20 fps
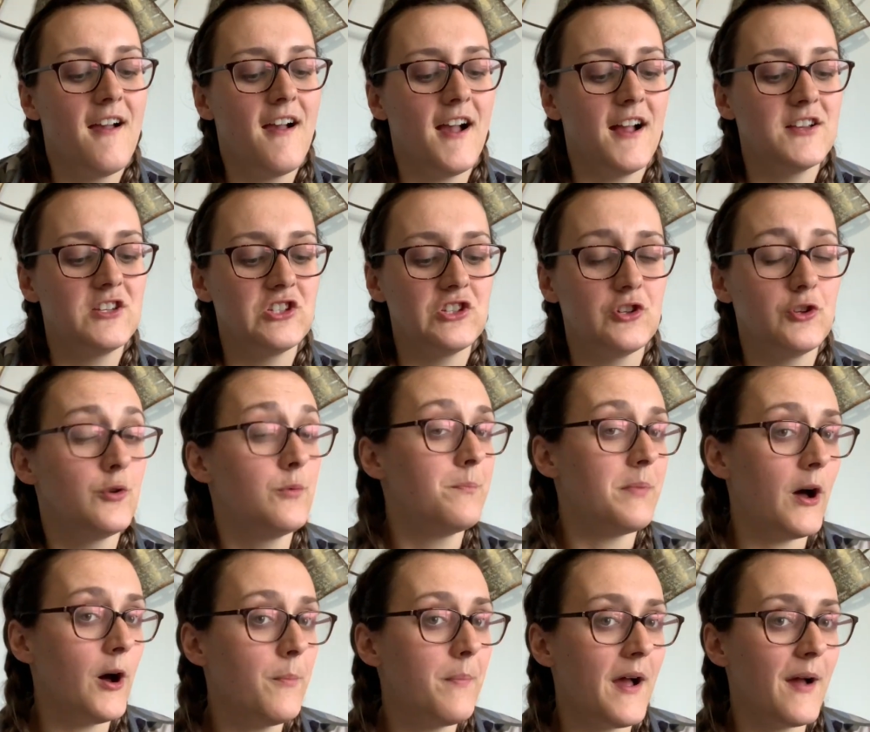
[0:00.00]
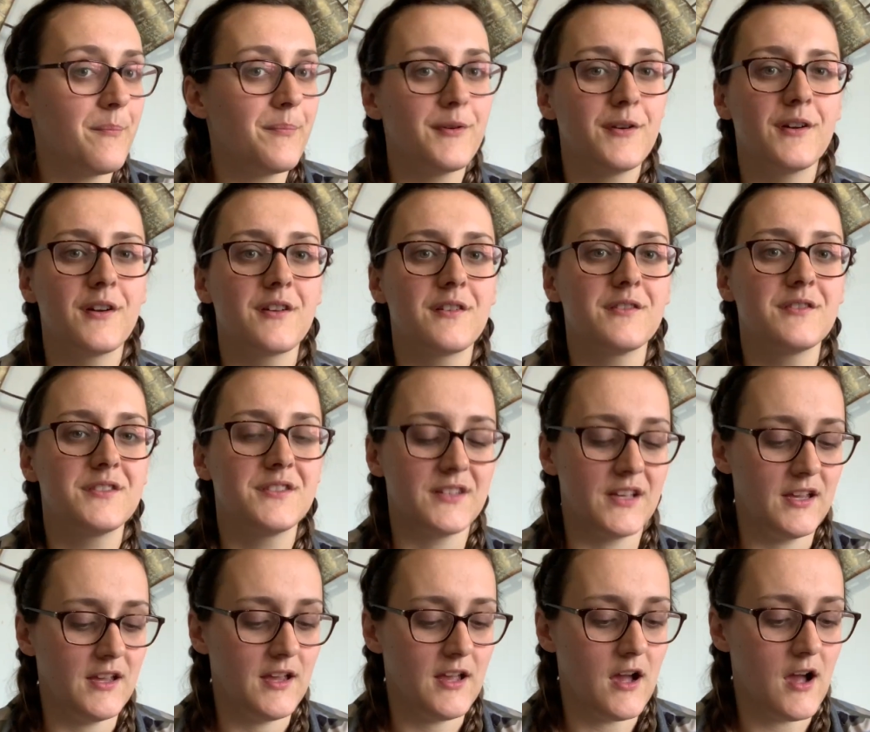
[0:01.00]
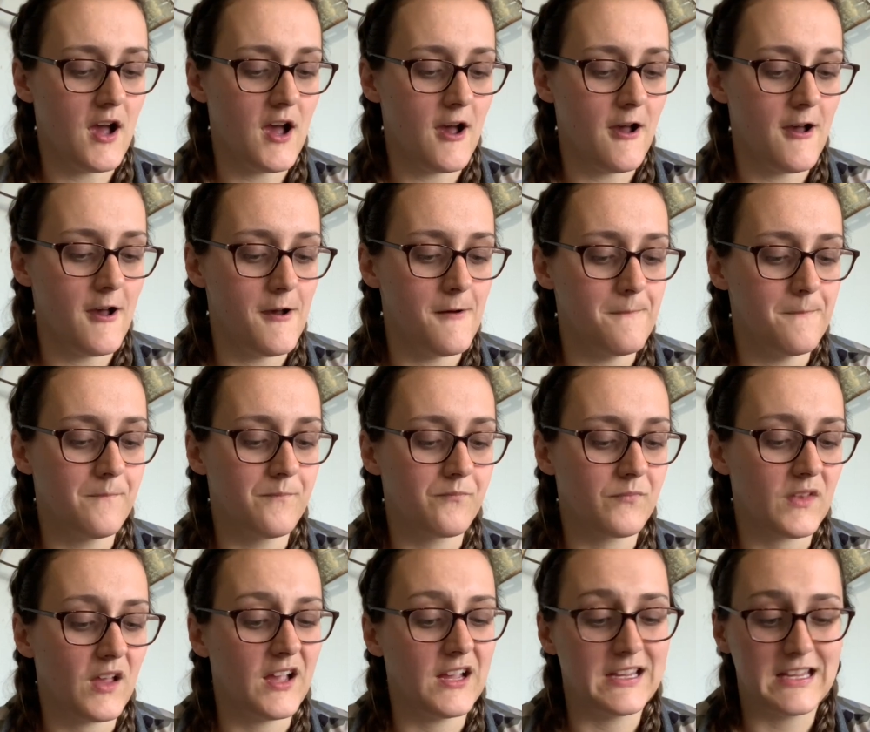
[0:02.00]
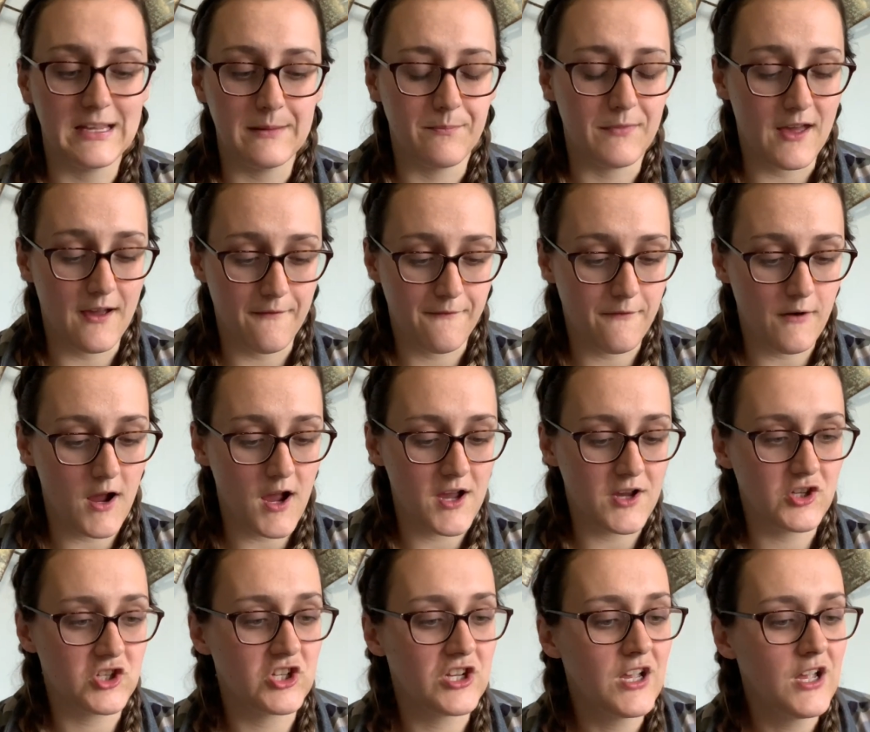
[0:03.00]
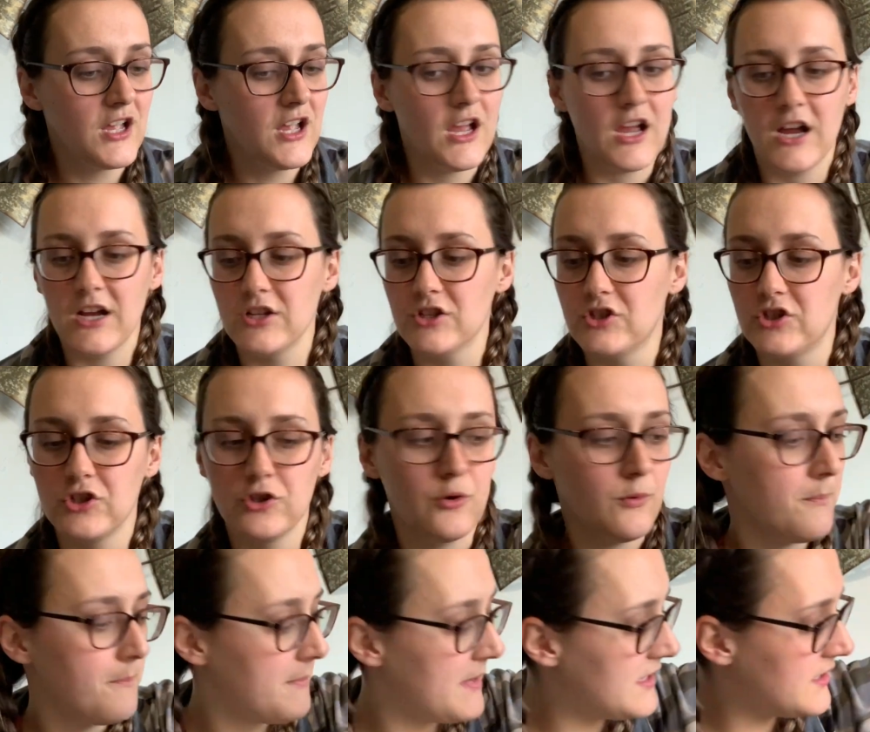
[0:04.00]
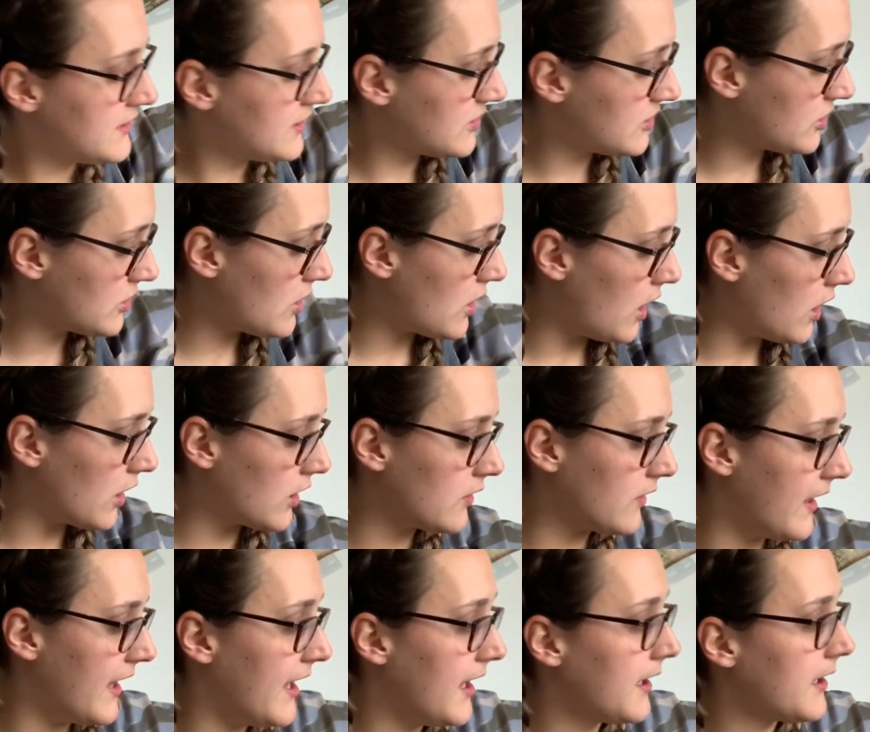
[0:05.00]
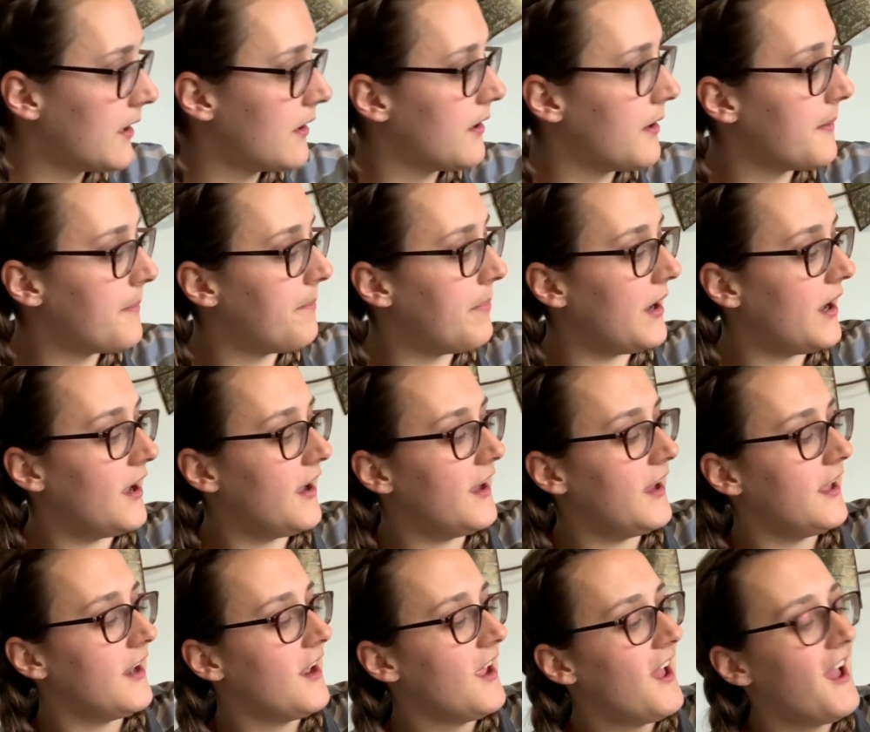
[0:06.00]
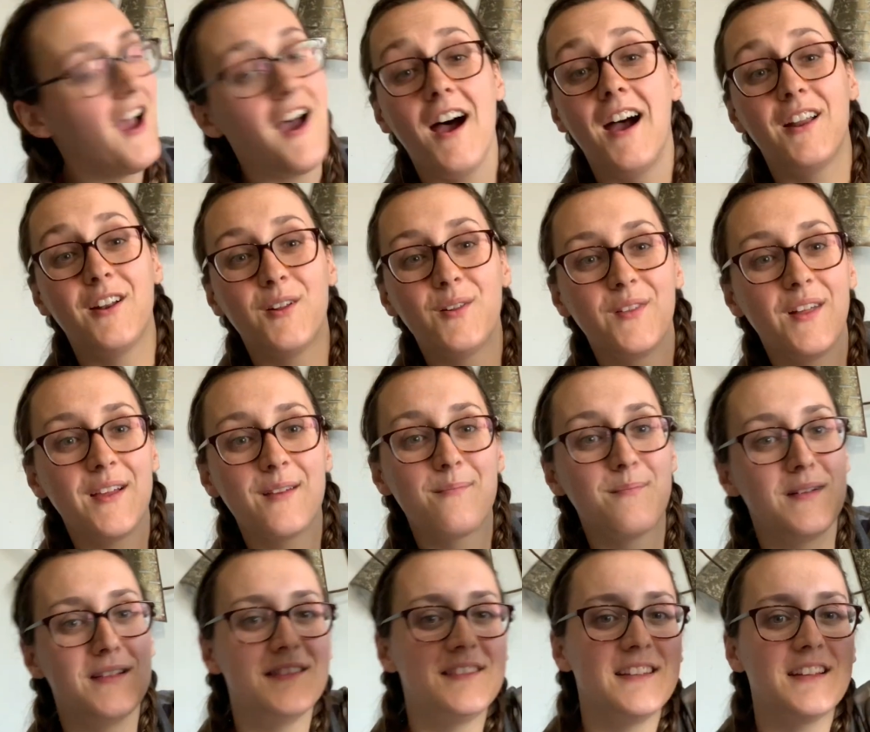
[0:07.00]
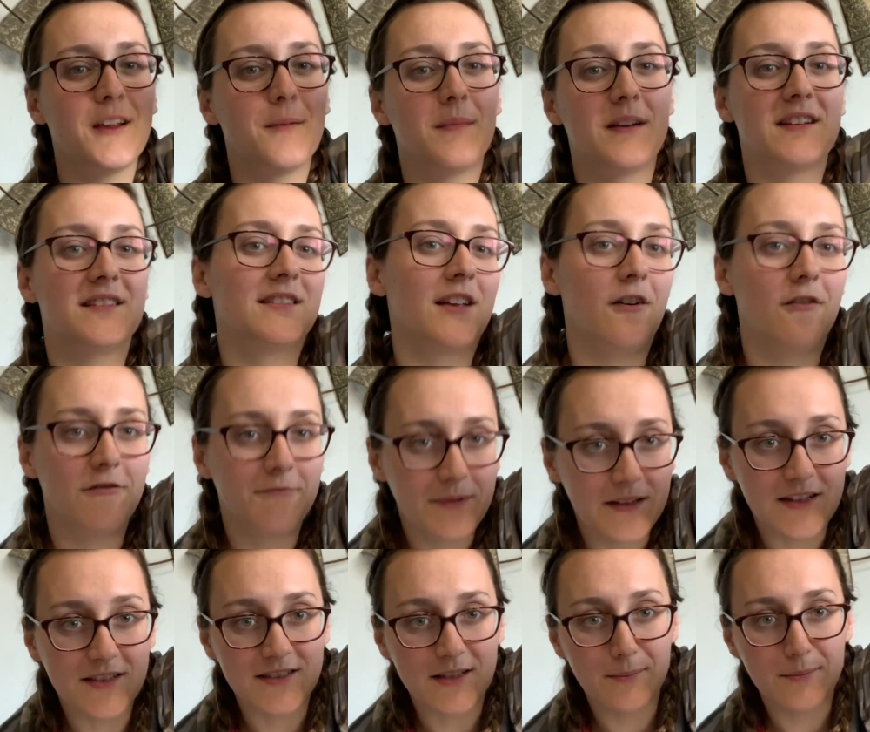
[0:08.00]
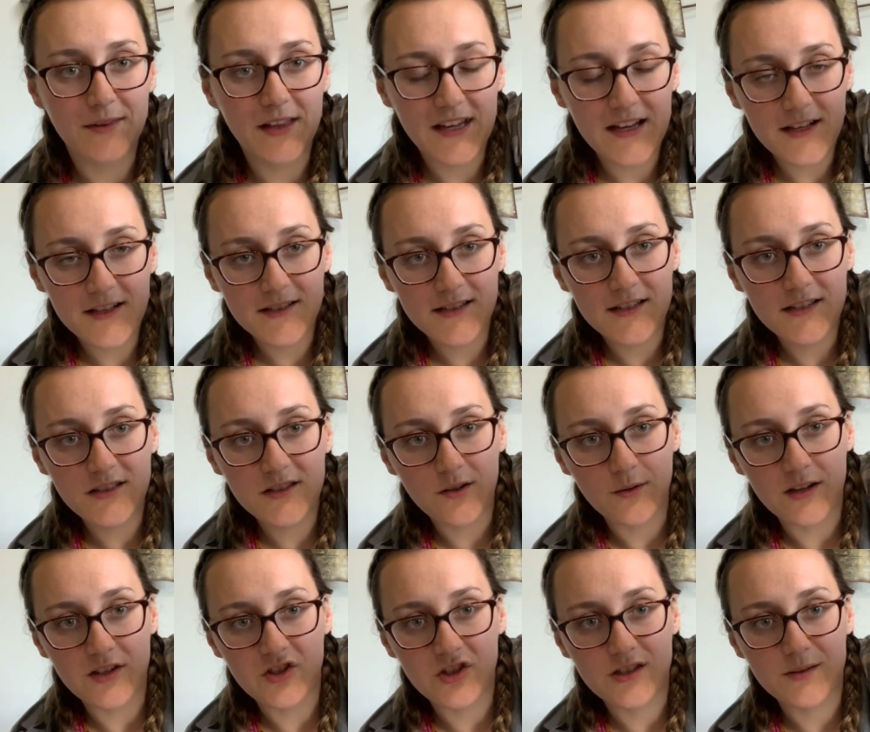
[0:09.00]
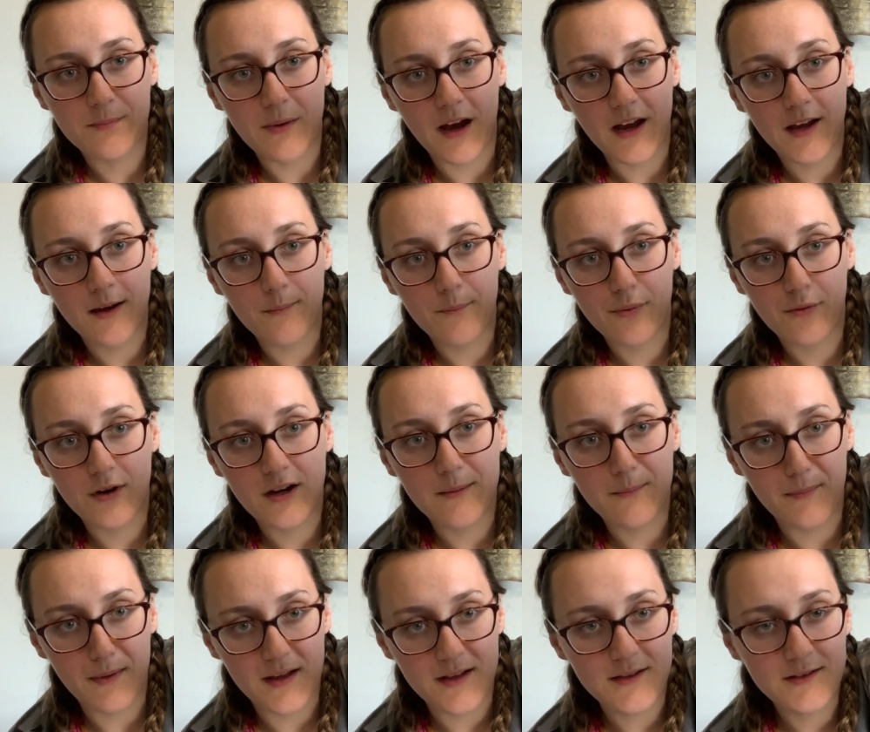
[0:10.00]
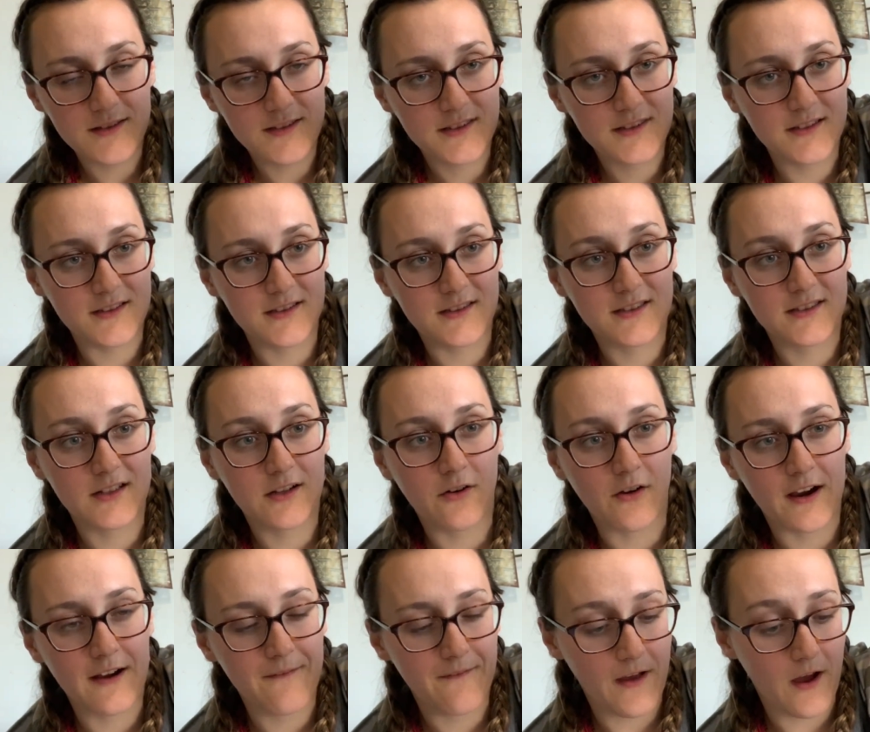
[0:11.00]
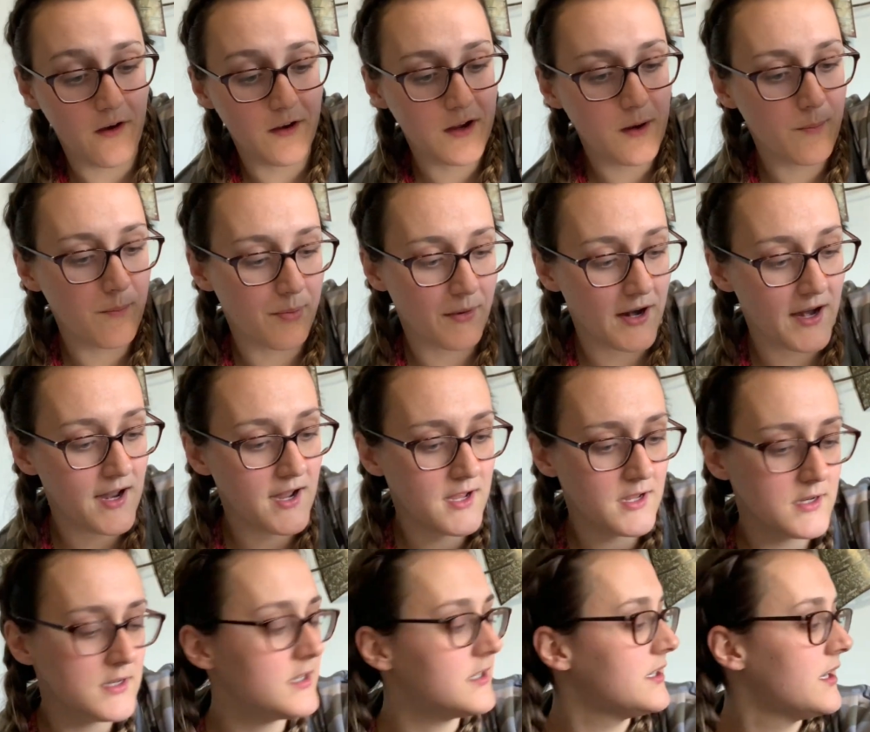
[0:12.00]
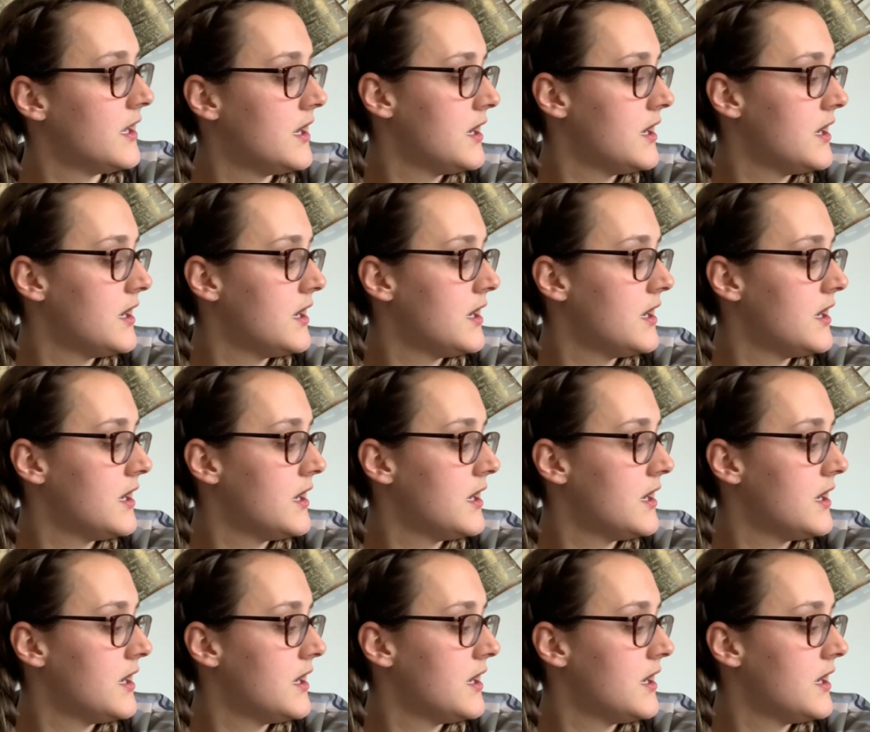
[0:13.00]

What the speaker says: I do bell peppers. I keep that fresh. I do minced garlic, but I don't like mincing it myself because I'm lazy, so I just buy it pre-minced. It's the Great Value brand.